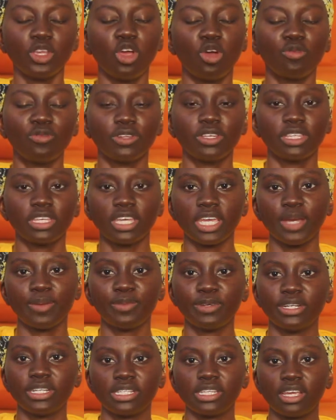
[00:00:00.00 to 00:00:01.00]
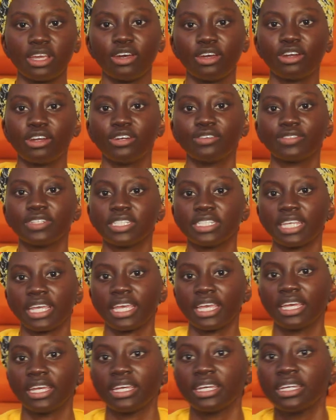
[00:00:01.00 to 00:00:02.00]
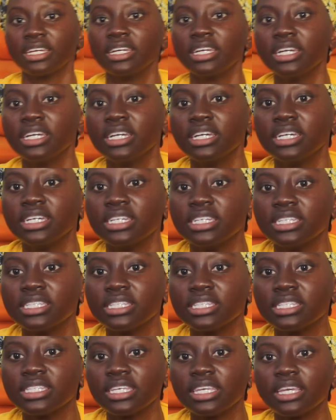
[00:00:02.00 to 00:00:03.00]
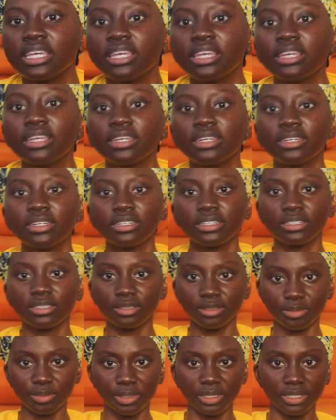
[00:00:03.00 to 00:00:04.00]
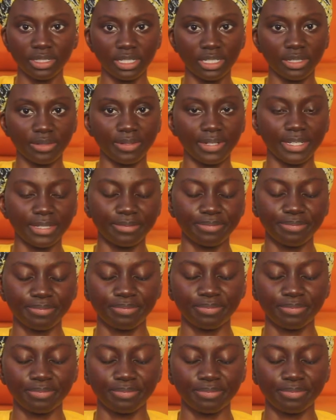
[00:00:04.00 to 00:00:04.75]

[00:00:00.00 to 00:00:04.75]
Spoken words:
Hopefully the camera doesn't come off because I can't see. But anyway.